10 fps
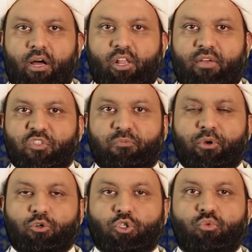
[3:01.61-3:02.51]
a lot of
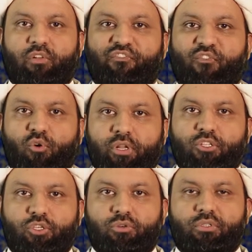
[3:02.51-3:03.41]
spiritual
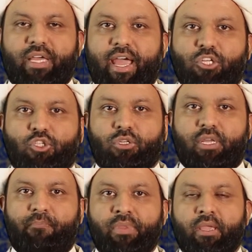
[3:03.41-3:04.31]
fortitude to
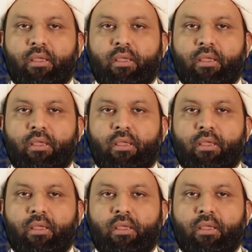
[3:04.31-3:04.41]
actually